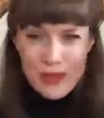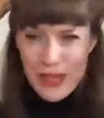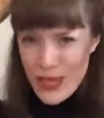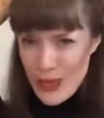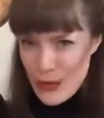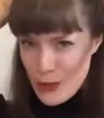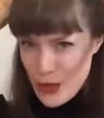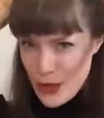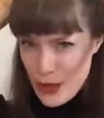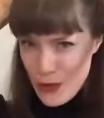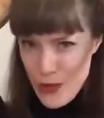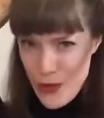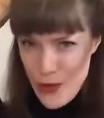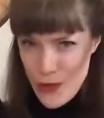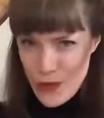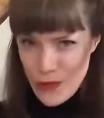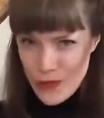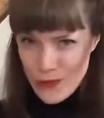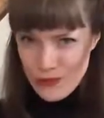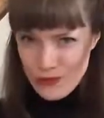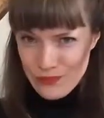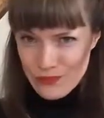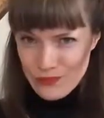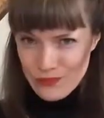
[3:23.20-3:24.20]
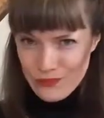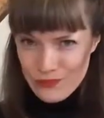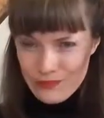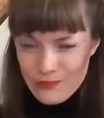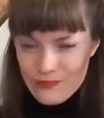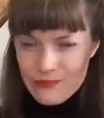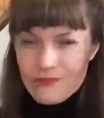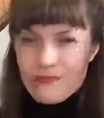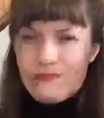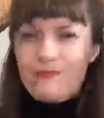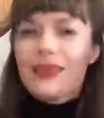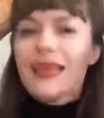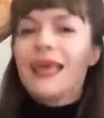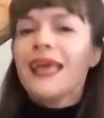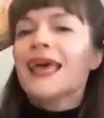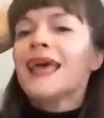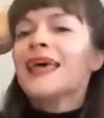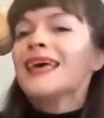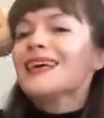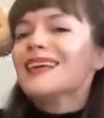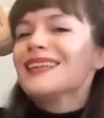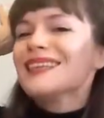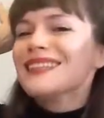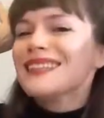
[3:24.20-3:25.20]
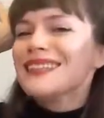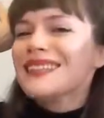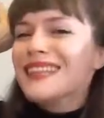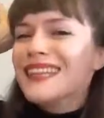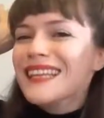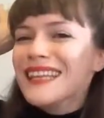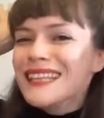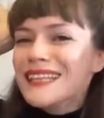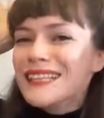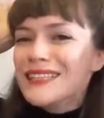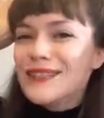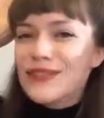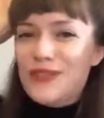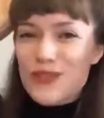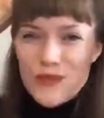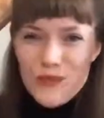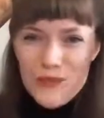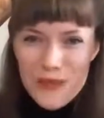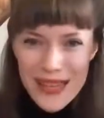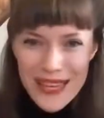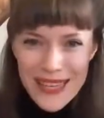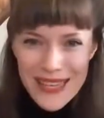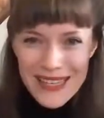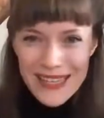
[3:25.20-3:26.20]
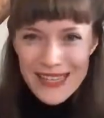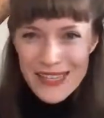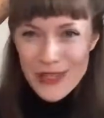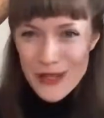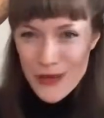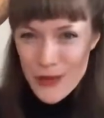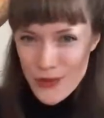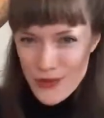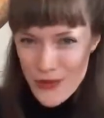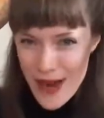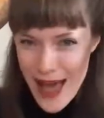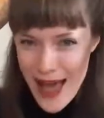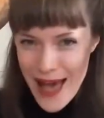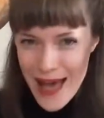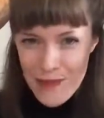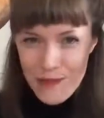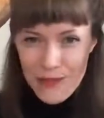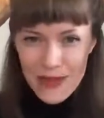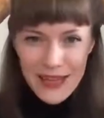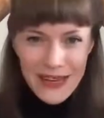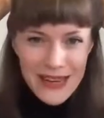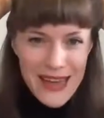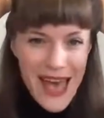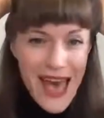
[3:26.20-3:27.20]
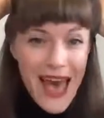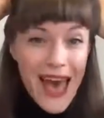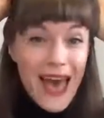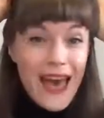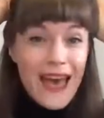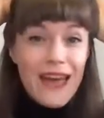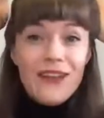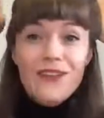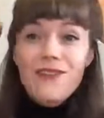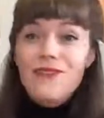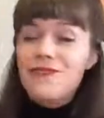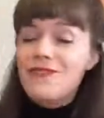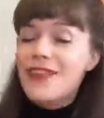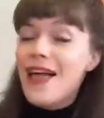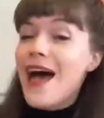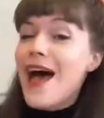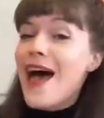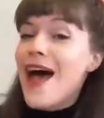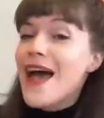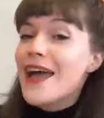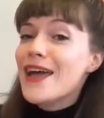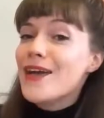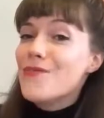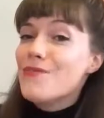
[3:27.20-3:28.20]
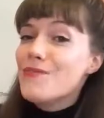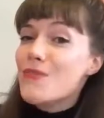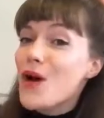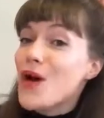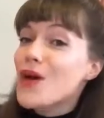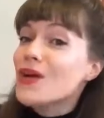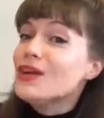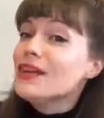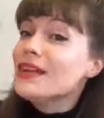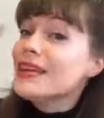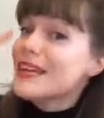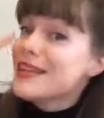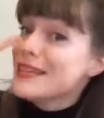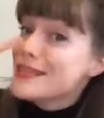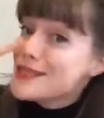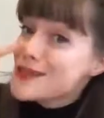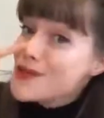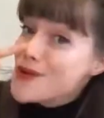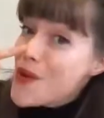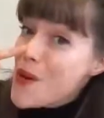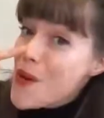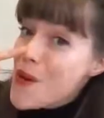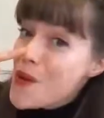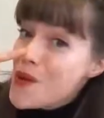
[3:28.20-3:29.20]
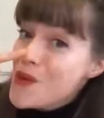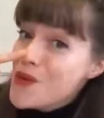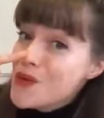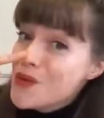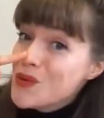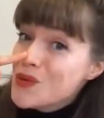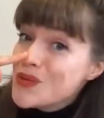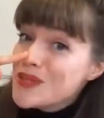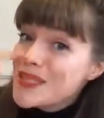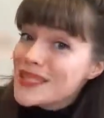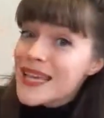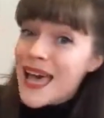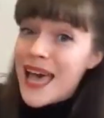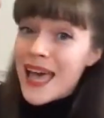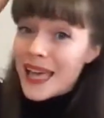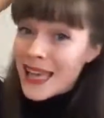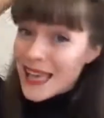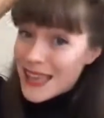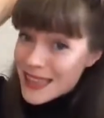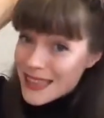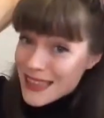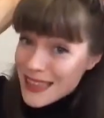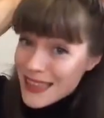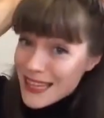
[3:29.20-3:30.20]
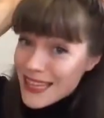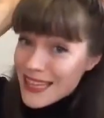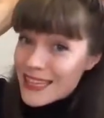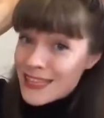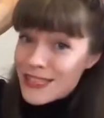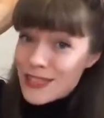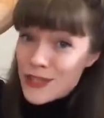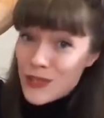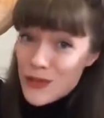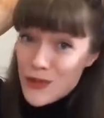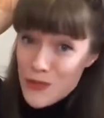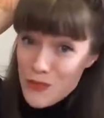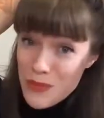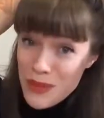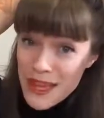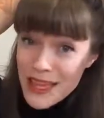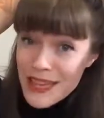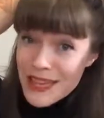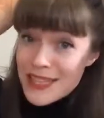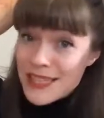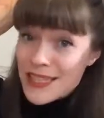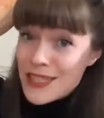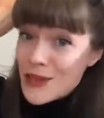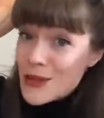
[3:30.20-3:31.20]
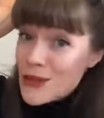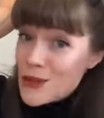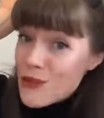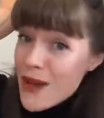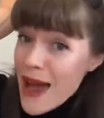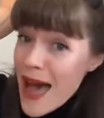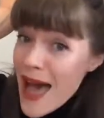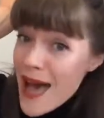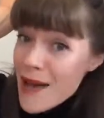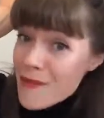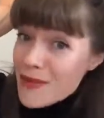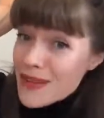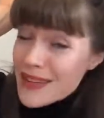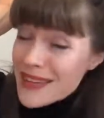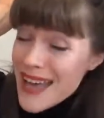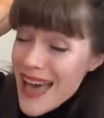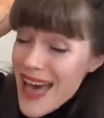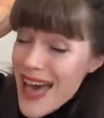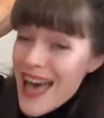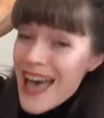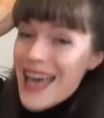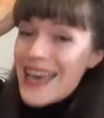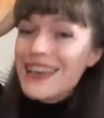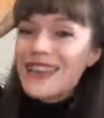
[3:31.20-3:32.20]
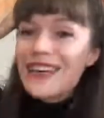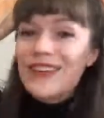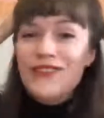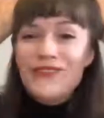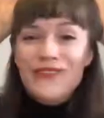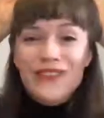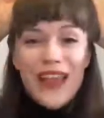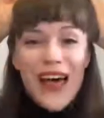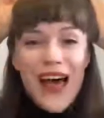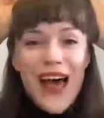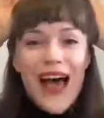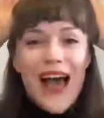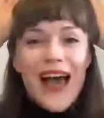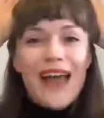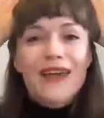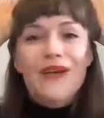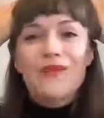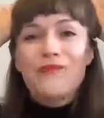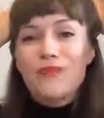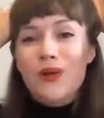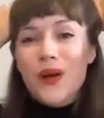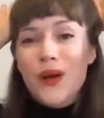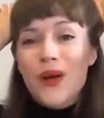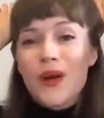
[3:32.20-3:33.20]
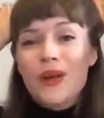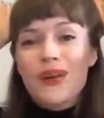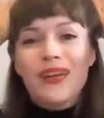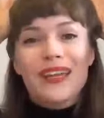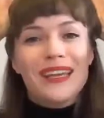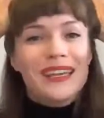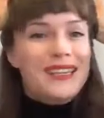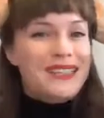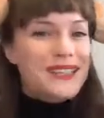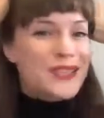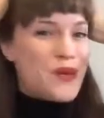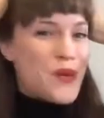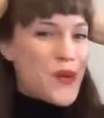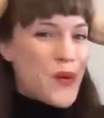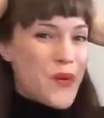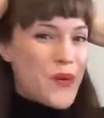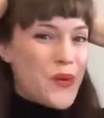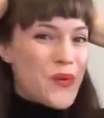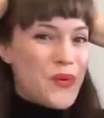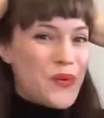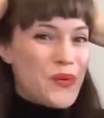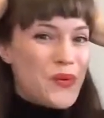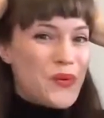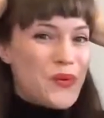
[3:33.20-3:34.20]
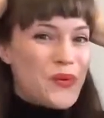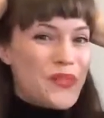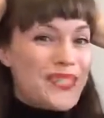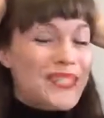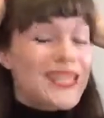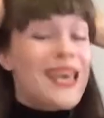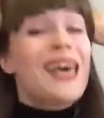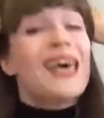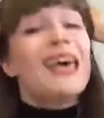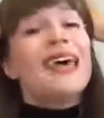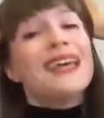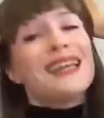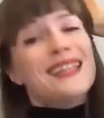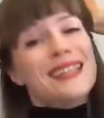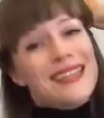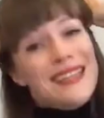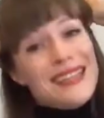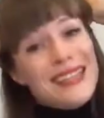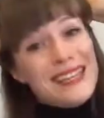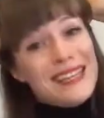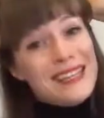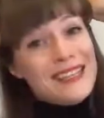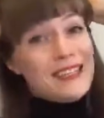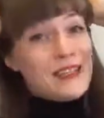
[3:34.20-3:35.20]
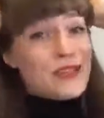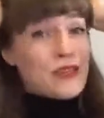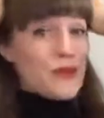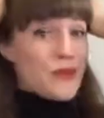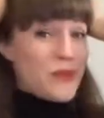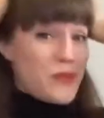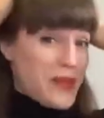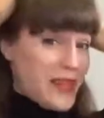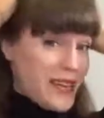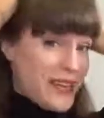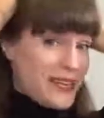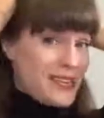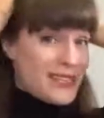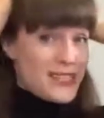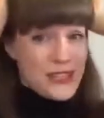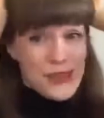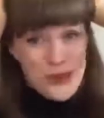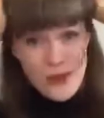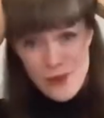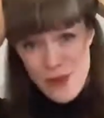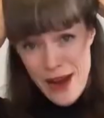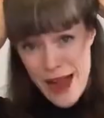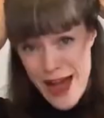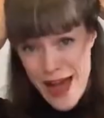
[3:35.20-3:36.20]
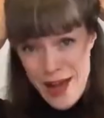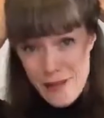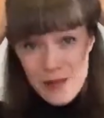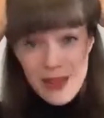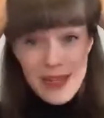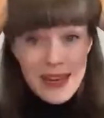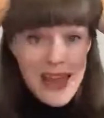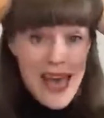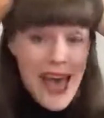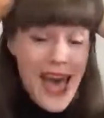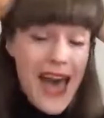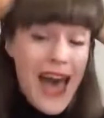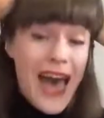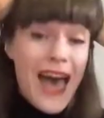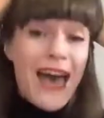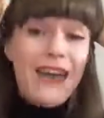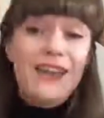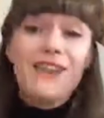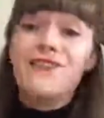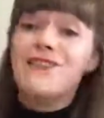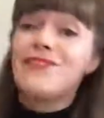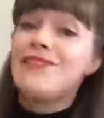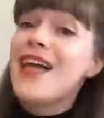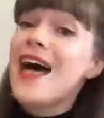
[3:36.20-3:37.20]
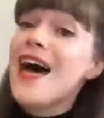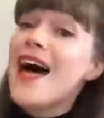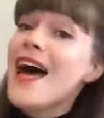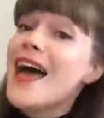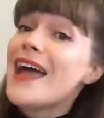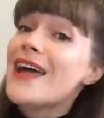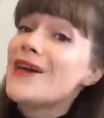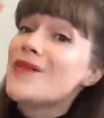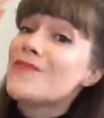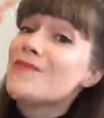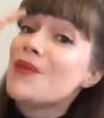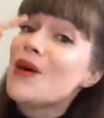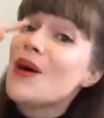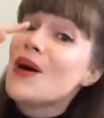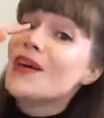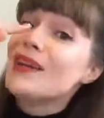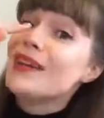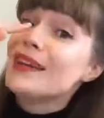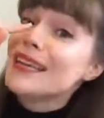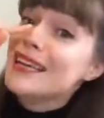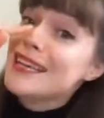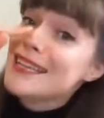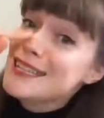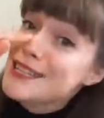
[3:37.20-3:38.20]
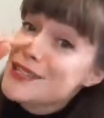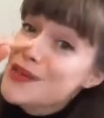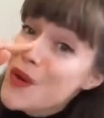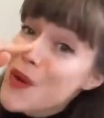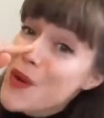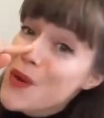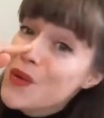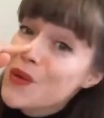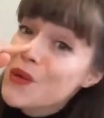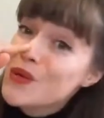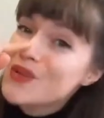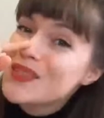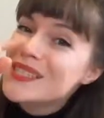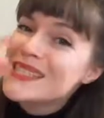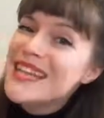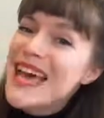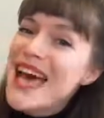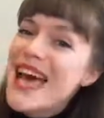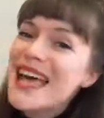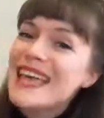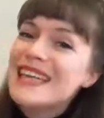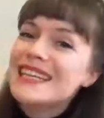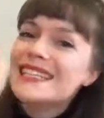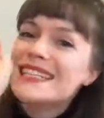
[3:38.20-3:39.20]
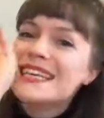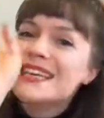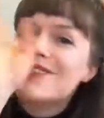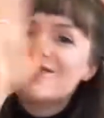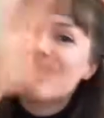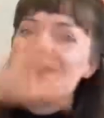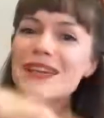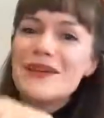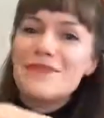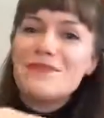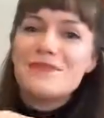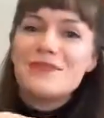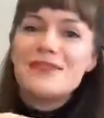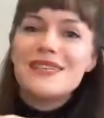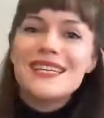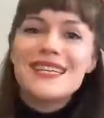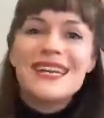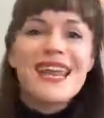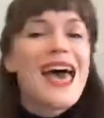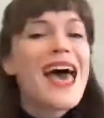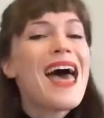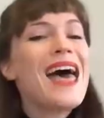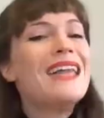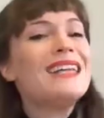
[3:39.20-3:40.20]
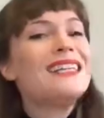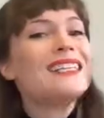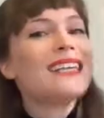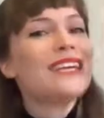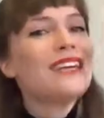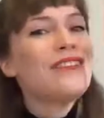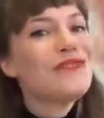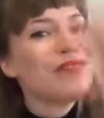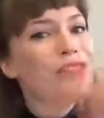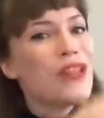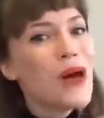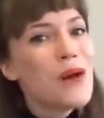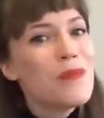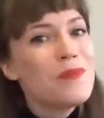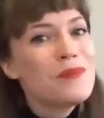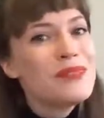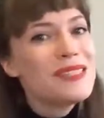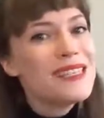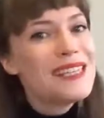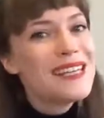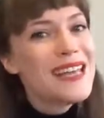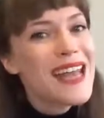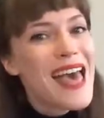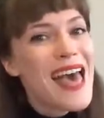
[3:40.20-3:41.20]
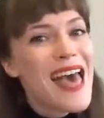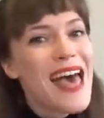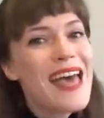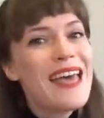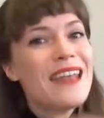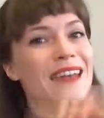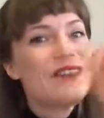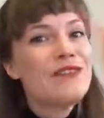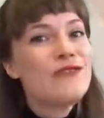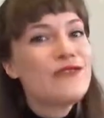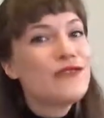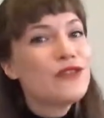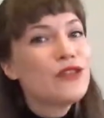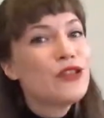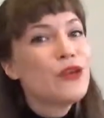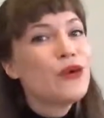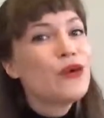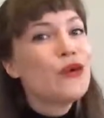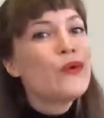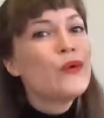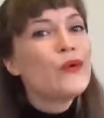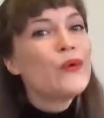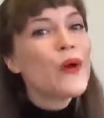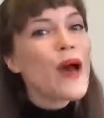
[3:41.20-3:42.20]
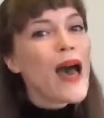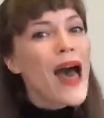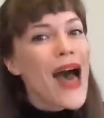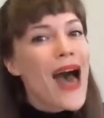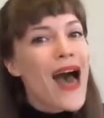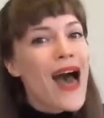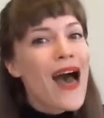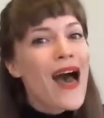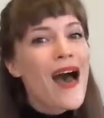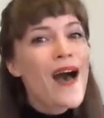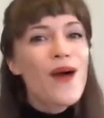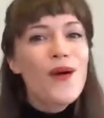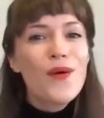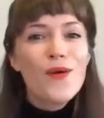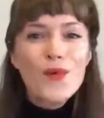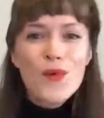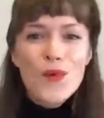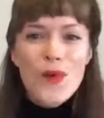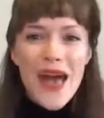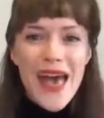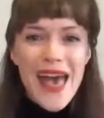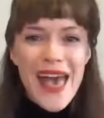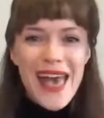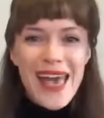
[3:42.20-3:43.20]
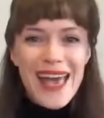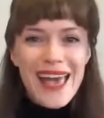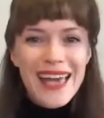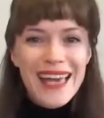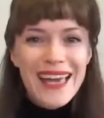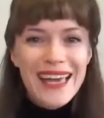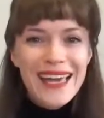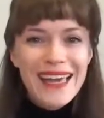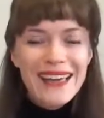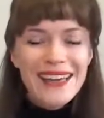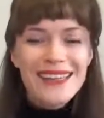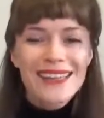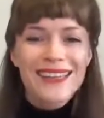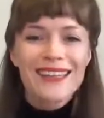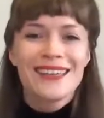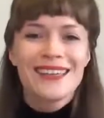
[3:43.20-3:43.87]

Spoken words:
Here we go. Little Peter Rabbit had a fly upon his nose. Little Peter Rabbit had a fly upon his nose. Little Peter Rabbit had a fly upon his nose, and he flipped it and he flopped it and it flew away.